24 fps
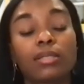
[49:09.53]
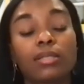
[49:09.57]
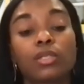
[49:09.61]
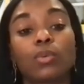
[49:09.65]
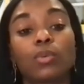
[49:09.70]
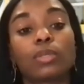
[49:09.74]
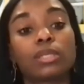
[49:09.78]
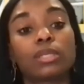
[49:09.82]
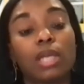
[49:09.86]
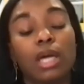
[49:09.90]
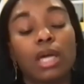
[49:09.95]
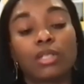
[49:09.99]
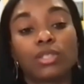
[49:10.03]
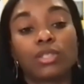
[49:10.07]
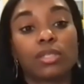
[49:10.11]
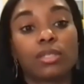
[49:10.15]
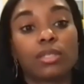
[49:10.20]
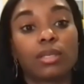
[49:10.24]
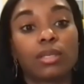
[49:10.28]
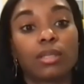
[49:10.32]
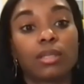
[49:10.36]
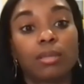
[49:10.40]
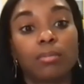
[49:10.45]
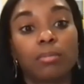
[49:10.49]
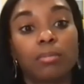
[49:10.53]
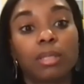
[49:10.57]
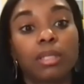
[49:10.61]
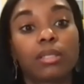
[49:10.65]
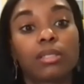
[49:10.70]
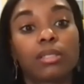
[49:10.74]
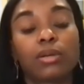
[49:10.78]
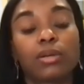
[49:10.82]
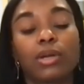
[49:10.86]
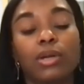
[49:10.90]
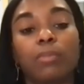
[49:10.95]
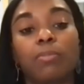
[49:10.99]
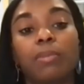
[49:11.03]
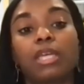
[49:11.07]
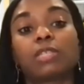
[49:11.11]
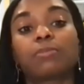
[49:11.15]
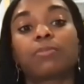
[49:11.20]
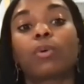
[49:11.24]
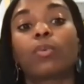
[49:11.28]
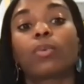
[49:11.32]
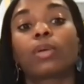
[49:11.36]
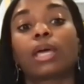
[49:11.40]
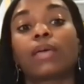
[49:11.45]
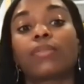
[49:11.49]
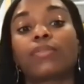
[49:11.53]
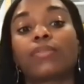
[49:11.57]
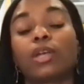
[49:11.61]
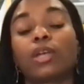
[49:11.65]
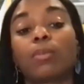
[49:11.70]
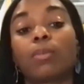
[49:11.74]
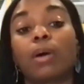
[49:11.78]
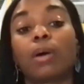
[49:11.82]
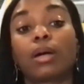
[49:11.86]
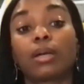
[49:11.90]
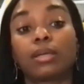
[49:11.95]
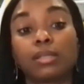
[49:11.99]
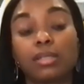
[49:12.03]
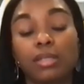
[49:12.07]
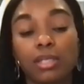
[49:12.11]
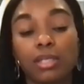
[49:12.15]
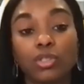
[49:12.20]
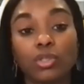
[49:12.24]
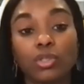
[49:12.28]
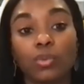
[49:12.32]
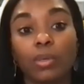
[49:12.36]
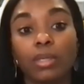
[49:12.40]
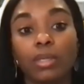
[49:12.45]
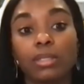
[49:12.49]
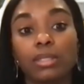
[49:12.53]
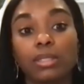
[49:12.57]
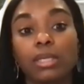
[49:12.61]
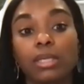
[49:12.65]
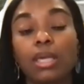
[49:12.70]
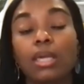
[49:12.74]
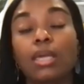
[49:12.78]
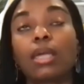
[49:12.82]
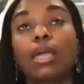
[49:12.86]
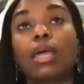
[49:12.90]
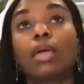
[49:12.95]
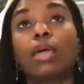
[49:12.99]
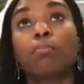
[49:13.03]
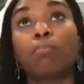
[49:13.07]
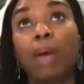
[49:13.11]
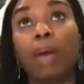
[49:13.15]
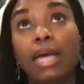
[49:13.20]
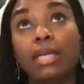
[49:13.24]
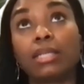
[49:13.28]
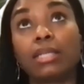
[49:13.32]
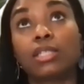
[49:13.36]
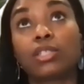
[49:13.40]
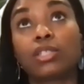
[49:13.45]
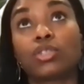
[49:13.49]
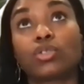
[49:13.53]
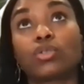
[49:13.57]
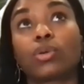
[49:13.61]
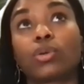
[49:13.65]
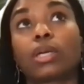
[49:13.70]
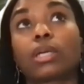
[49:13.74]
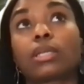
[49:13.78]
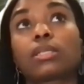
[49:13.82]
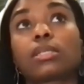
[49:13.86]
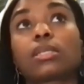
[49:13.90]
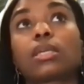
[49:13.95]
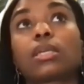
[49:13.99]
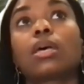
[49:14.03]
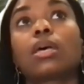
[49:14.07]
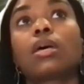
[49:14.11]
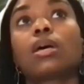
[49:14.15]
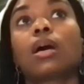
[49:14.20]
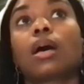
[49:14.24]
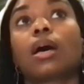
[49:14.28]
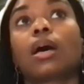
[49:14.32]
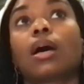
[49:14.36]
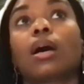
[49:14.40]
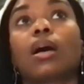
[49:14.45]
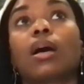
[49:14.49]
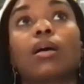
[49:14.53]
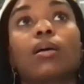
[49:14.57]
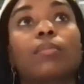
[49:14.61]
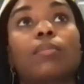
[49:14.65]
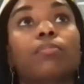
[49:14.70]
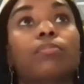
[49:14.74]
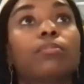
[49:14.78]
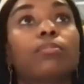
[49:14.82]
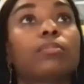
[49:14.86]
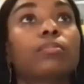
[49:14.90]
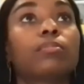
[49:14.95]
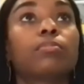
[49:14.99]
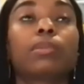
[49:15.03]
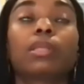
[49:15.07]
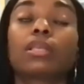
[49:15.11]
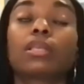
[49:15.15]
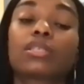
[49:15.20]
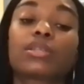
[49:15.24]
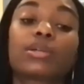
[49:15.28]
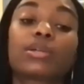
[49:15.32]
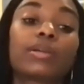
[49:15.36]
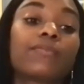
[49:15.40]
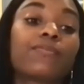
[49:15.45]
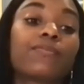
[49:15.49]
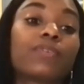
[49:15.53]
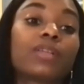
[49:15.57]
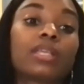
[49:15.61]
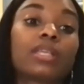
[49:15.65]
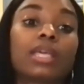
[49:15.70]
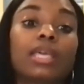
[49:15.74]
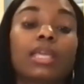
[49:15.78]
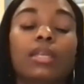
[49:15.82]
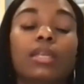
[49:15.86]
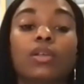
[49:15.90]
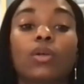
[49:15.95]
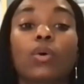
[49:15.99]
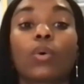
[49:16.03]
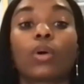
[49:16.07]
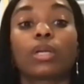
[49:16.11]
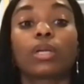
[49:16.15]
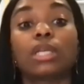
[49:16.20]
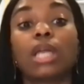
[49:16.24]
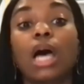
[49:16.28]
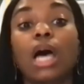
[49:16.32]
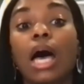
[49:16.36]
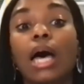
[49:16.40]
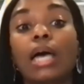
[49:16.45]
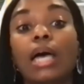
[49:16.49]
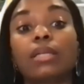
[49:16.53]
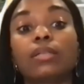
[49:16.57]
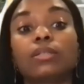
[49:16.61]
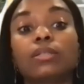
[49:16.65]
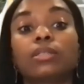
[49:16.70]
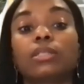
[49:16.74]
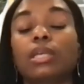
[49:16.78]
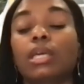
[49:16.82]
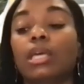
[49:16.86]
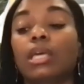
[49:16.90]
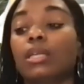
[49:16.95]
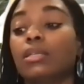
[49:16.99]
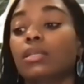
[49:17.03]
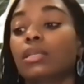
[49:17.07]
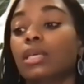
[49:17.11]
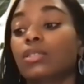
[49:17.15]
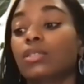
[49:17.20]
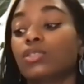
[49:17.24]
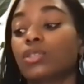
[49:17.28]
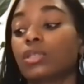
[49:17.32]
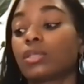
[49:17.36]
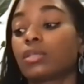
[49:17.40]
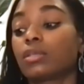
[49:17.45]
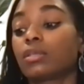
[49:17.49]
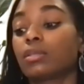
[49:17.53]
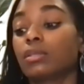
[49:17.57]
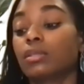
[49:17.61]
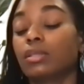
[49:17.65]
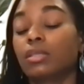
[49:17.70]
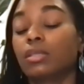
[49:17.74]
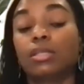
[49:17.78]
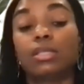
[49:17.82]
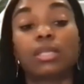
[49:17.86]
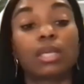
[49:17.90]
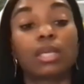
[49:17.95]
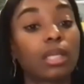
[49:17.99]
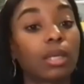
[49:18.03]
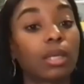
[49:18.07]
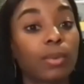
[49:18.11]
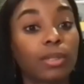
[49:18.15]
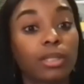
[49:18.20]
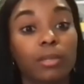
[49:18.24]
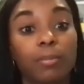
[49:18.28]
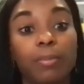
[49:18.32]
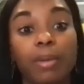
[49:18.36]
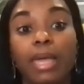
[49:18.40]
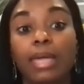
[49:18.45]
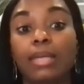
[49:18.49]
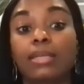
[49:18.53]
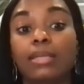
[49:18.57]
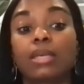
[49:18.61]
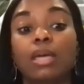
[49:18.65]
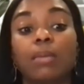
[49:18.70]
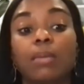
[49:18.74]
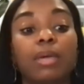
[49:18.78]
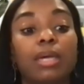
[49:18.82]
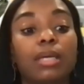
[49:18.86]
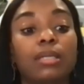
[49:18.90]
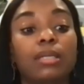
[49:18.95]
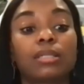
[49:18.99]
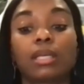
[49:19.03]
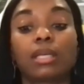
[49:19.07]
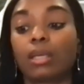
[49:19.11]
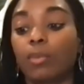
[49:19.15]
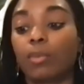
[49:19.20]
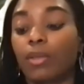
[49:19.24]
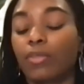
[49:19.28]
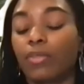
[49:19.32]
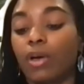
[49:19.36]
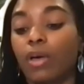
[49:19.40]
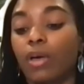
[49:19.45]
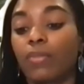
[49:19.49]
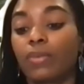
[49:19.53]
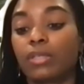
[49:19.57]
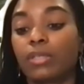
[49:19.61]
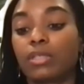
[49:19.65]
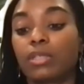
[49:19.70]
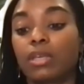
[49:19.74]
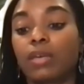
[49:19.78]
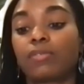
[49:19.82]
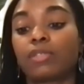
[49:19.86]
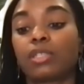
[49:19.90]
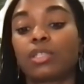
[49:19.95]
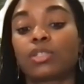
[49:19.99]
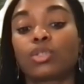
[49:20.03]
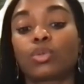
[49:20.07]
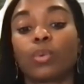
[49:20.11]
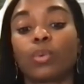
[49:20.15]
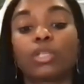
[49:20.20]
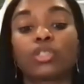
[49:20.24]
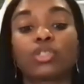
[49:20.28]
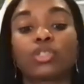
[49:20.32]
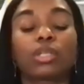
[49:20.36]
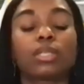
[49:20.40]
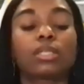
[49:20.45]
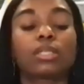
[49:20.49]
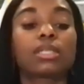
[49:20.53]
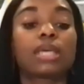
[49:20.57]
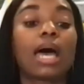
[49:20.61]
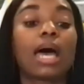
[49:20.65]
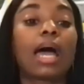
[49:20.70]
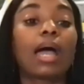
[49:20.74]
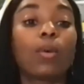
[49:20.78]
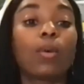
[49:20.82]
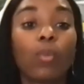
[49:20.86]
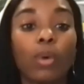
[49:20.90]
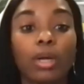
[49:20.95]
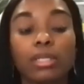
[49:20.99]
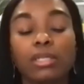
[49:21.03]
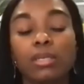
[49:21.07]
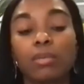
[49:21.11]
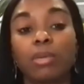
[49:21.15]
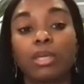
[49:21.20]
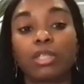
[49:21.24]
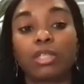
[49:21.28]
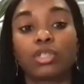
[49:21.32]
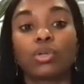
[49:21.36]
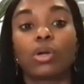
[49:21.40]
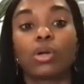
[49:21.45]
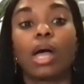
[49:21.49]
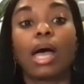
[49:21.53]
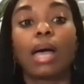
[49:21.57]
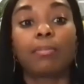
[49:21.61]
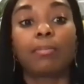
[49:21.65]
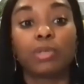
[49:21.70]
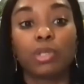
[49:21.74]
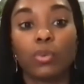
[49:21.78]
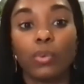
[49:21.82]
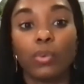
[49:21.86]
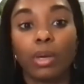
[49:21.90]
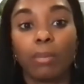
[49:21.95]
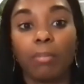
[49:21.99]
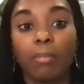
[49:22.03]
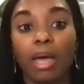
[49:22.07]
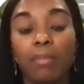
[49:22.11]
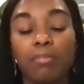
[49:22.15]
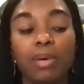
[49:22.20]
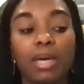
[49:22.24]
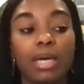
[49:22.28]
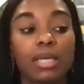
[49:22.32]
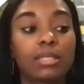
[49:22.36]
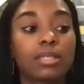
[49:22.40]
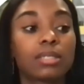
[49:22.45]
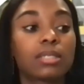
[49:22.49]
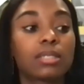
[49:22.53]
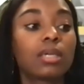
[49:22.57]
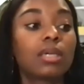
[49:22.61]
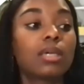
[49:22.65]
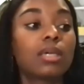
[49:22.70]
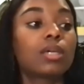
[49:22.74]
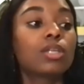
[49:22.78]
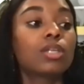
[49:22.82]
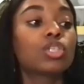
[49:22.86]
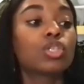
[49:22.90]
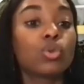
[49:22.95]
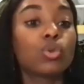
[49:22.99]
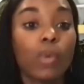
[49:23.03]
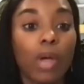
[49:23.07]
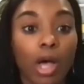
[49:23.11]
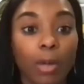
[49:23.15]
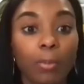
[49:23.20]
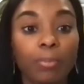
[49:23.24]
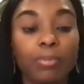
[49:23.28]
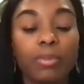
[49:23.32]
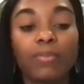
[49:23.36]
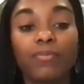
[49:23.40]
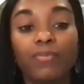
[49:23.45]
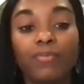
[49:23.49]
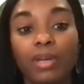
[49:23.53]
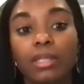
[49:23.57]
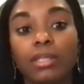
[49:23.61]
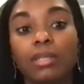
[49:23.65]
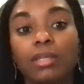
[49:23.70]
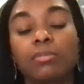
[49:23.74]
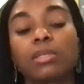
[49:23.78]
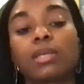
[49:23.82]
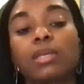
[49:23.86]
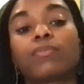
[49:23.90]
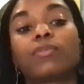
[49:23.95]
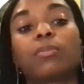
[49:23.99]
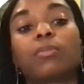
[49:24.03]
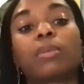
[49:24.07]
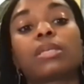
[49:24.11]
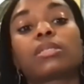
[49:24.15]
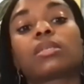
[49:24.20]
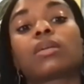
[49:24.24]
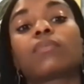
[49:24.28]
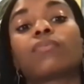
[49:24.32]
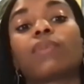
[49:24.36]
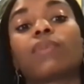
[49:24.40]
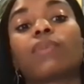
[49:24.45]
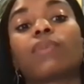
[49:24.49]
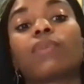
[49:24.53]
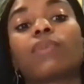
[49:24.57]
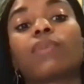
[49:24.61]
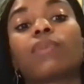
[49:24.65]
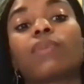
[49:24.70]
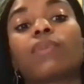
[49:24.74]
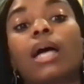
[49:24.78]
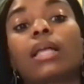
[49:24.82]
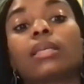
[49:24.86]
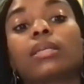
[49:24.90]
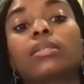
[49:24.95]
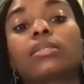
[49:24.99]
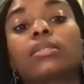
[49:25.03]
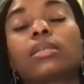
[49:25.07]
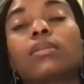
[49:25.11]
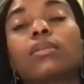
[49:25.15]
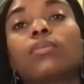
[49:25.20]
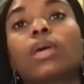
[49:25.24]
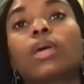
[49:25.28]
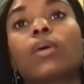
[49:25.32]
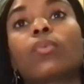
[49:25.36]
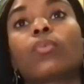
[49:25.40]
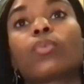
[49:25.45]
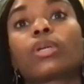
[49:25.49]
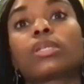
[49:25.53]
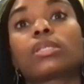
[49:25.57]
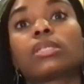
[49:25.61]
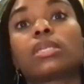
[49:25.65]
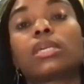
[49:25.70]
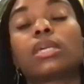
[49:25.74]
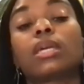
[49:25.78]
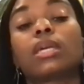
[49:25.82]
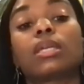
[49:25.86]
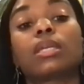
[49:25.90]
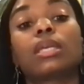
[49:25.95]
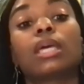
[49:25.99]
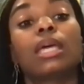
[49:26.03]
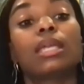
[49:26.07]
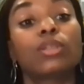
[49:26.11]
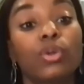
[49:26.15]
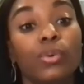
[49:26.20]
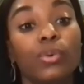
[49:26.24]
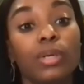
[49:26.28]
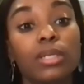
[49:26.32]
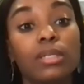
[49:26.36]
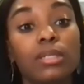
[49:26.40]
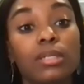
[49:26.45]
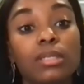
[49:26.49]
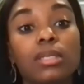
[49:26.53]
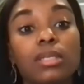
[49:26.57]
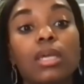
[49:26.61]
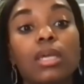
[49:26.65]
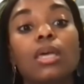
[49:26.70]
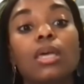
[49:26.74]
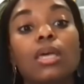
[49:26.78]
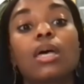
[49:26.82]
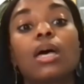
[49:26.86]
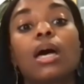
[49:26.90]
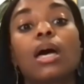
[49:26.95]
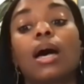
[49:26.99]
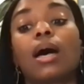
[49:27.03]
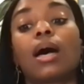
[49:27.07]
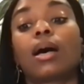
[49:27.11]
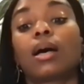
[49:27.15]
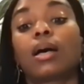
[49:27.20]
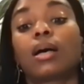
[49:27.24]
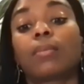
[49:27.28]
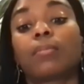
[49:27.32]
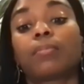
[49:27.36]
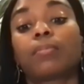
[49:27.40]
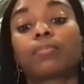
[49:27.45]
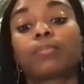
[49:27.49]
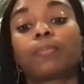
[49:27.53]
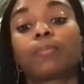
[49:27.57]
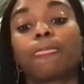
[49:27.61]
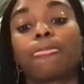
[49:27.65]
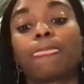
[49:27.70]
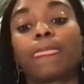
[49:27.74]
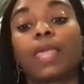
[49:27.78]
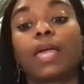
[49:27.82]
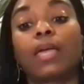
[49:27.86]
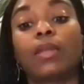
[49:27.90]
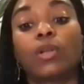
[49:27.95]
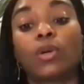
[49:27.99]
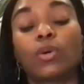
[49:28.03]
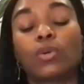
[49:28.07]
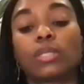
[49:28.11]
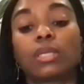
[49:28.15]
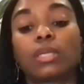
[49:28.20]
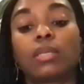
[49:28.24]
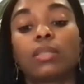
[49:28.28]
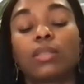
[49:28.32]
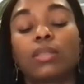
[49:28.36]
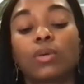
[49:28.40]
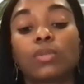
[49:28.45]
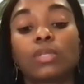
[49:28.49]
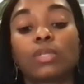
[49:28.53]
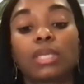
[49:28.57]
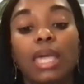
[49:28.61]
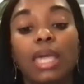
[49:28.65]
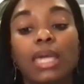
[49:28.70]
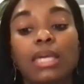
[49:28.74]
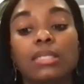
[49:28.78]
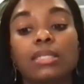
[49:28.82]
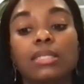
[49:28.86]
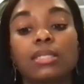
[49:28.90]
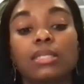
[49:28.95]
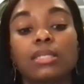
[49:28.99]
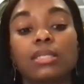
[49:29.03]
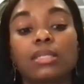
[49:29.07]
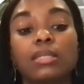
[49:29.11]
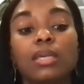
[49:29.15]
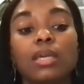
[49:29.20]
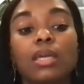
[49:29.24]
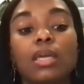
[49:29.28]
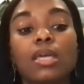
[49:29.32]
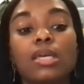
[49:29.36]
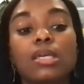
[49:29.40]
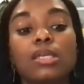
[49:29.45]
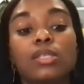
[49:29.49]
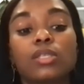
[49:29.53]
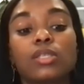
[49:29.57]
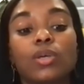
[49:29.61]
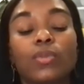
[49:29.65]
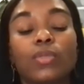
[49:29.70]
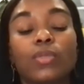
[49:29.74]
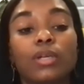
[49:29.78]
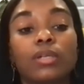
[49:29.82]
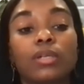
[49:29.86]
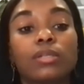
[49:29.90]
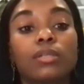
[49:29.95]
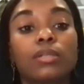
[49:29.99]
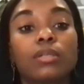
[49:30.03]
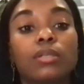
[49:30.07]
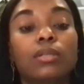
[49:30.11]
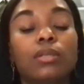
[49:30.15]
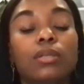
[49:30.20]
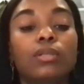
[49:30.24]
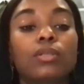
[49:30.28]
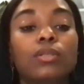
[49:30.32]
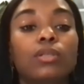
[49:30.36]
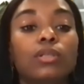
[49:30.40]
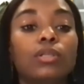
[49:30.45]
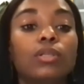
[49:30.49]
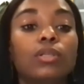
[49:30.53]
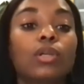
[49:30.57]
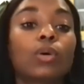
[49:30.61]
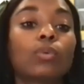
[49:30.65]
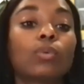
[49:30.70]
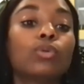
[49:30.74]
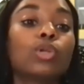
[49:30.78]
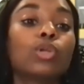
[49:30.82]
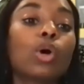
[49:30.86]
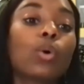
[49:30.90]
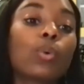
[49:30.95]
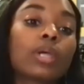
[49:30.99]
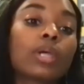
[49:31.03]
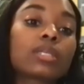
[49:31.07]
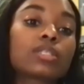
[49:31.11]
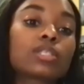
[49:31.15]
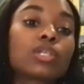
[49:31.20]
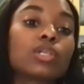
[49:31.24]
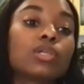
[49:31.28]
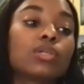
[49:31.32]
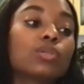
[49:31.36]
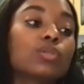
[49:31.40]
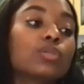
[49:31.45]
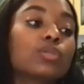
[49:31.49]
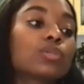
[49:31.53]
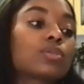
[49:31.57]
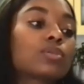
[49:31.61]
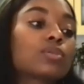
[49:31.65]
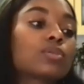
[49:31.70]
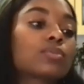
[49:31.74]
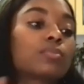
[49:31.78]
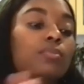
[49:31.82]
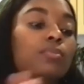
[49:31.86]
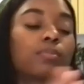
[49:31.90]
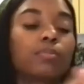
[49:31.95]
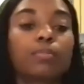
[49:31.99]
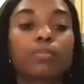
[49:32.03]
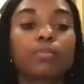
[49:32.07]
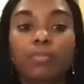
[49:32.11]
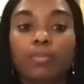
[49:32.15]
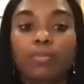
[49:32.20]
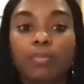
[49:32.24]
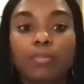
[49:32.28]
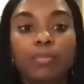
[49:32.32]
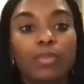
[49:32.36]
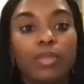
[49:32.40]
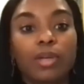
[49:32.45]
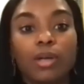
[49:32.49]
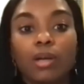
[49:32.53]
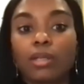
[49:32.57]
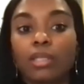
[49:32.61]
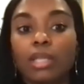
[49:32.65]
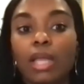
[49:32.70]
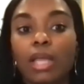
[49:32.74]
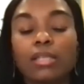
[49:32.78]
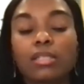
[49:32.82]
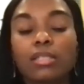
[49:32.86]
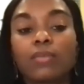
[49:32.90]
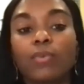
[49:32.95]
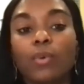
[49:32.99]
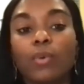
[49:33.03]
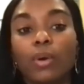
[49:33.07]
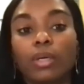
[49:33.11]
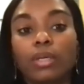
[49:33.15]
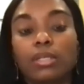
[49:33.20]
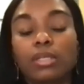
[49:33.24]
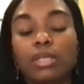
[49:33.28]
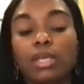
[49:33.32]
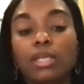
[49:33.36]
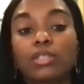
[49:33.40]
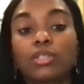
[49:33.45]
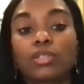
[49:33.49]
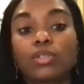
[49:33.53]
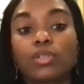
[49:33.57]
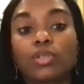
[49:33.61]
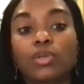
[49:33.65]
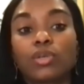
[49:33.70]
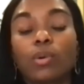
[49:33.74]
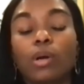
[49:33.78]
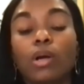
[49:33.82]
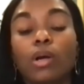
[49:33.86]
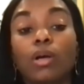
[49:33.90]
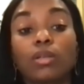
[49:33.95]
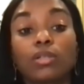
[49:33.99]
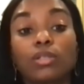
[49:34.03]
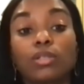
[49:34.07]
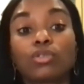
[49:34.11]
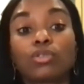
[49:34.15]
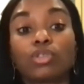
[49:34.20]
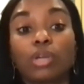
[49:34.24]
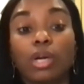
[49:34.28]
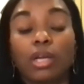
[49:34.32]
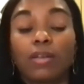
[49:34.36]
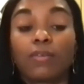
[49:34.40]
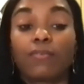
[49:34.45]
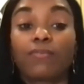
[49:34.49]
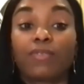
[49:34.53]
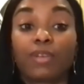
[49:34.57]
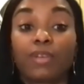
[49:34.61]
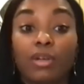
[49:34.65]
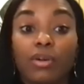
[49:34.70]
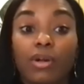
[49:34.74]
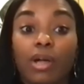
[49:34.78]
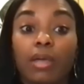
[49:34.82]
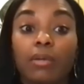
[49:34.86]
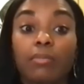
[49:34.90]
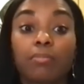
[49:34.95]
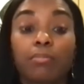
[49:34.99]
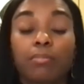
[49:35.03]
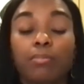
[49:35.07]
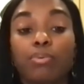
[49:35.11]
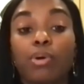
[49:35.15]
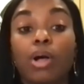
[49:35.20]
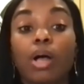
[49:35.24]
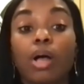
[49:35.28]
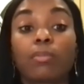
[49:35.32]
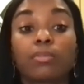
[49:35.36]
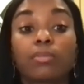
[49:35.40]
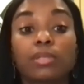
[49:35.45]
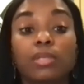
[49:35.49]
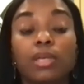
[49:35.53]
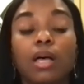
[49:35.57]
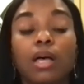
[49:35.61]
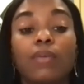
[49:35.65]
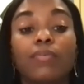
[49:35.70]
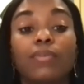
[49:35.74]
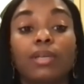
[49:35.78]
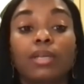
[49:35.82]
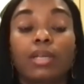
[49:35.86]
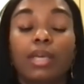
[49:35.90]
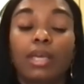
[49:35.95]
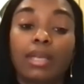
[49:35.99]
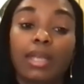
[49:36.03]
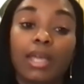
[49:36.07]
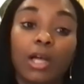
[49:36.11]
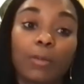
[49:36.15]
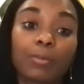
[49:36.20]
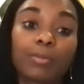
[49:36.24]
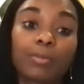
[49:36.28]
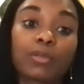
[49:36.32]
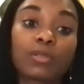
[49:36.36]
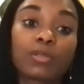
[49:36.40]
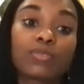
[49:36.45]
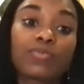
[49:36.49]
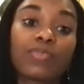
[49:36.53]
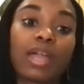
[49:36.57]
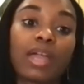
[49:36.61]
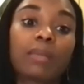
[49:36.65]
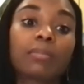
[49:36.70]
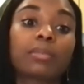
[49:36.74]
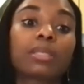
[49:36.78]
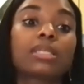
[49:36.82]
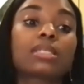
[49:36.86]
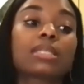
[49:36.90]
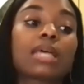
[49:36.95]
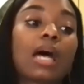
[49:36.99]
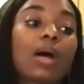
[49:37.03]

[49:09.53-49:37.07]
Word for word: So it's not just the, the military base, but when I think about constituents in my district, um, military affiliated or not, in, in just dealing with the pandemic, dealing with all these tough situations, I want to make sure I'm doing my best to help the victims of domestic violence. And, and we're seeing an increase um, in those, those cases. So there's, you know, no excuse there are lots of organizations who are also trying to figure out and problem solve and, and help those families.